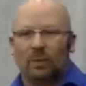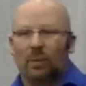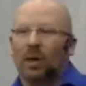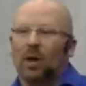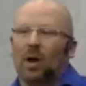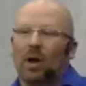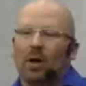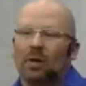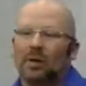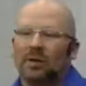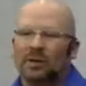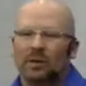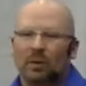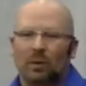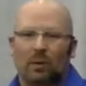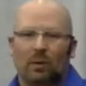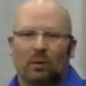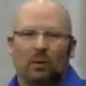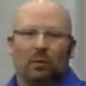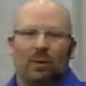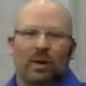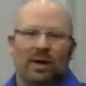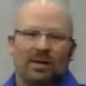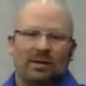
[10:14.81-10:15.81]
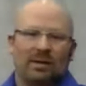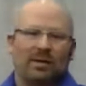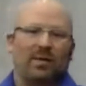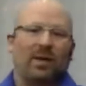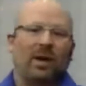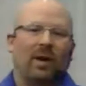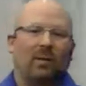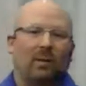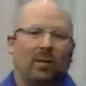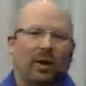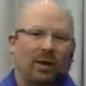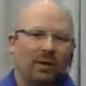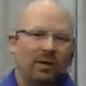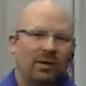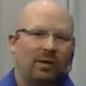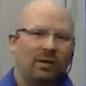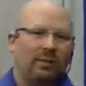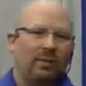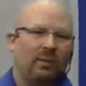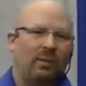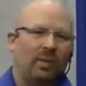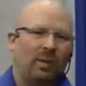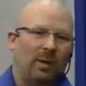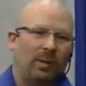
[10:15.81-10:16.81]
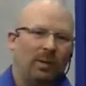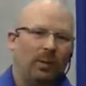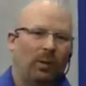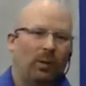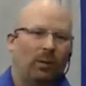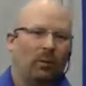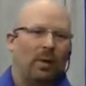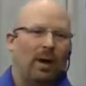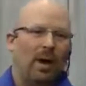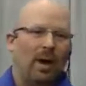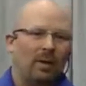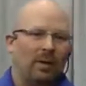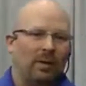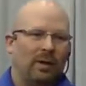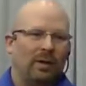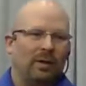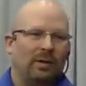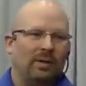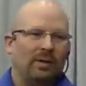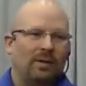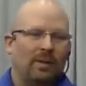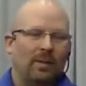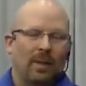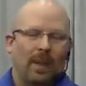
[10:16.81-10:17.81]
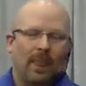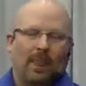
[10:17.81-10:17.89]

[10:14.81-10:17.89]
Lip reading: we also raise the vibration of the people around us.